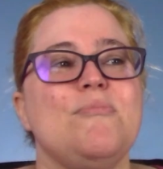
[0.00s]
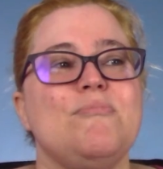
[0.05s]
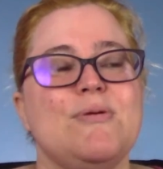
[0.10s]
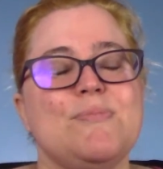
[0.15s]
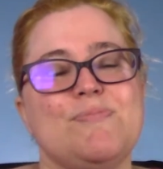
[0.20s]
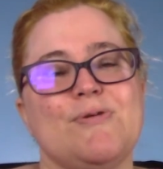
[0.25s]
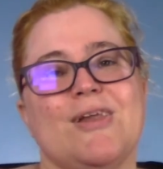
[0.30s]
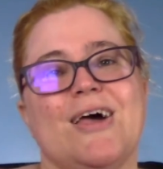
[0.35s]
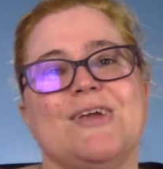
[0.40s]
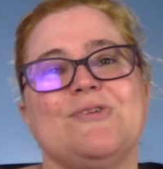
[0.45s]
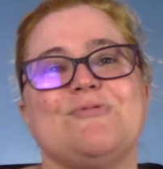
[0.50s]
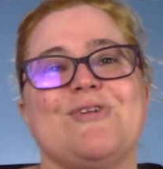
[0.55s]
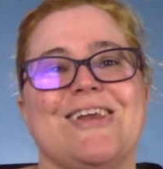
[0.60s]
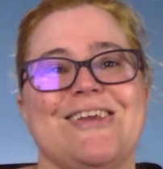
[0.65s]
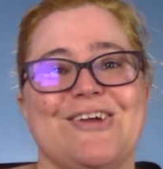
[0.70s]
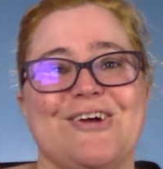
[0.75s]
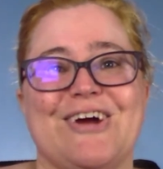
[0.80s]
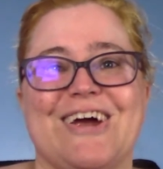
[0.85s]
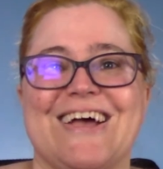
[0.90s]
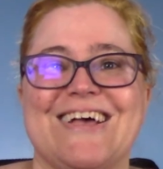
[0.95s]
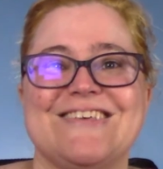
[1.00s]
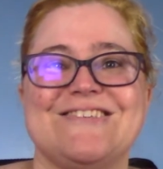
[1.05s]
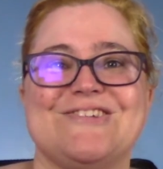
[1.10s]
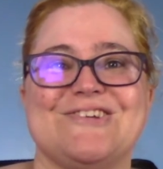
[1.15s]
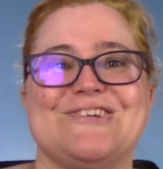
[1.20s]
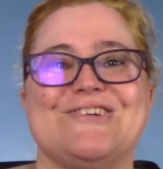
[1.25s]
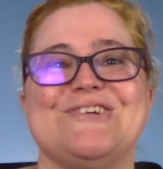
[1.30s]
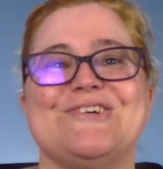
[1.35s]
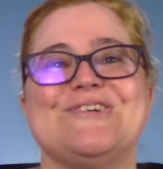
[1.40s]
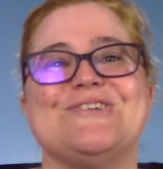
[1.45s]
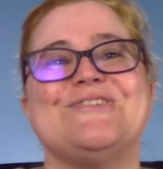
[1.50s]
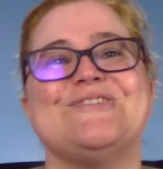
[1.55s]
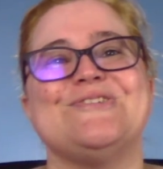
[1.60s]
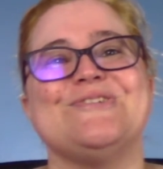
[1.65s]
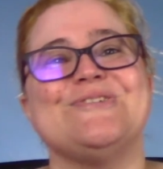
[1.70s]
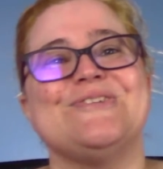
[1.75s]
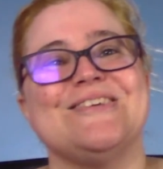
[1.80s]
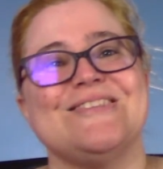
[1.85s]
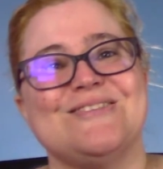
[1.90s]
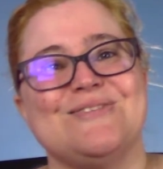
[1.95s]
Be polite when you answer to your
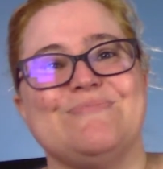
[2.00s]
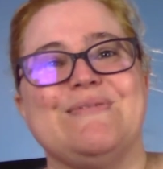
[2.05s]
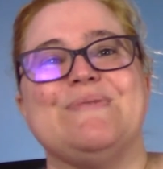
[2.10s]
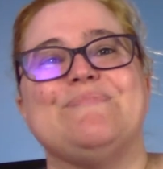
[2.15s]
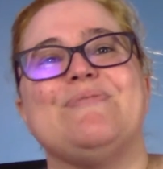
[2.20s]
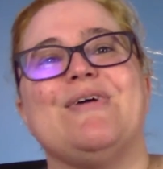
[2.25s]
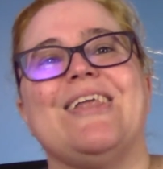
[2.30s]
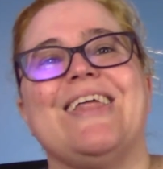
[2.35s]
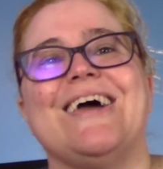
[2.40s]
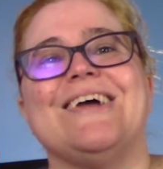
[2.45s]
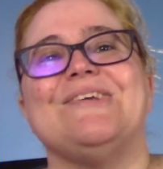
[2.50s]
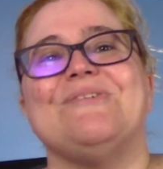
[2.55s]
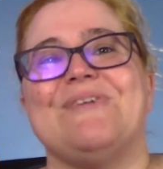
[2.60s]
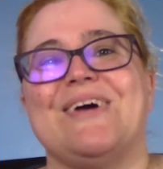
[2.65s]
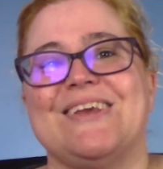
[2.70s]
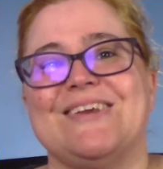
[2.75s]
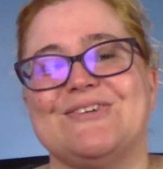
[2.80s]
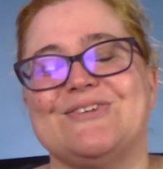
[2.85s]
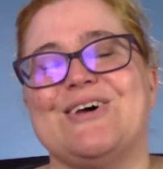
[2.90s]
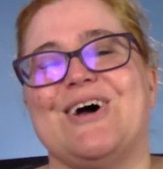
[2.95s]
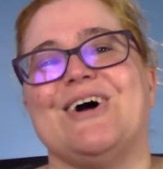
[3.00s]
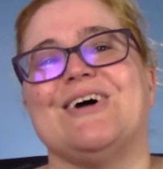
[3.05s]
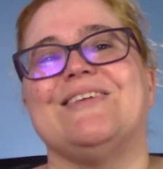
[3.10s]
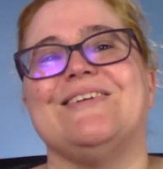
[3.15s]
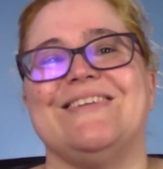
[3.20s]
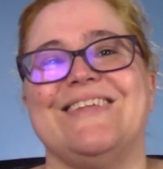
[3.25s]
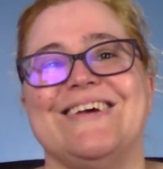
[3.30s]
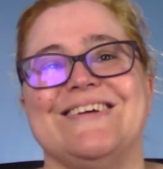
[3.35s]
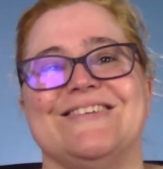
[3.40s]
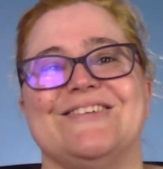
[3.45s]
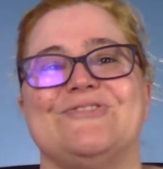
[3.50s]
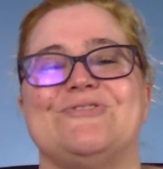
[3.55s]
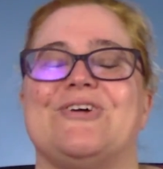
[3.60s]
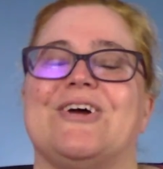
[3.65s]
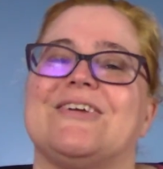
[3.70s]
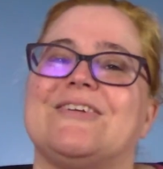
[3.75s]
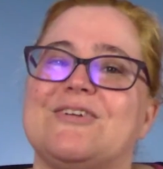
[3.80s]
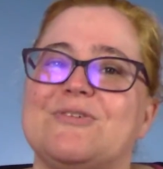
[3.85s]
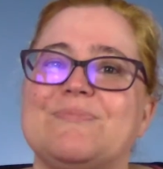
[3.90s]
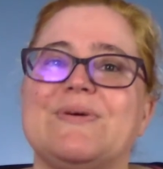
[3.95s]
students, be polite when you talk to the
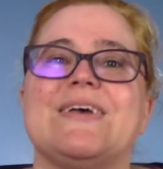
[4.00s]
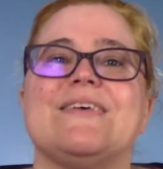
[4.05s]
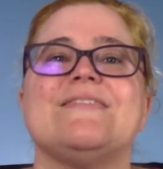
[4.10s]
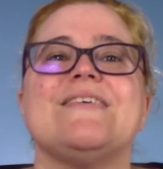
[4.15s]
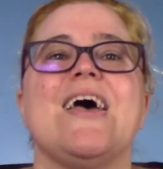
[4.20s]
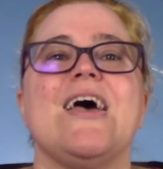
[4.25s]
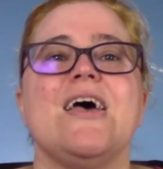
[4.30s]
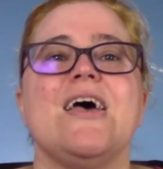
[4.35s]
instructor, because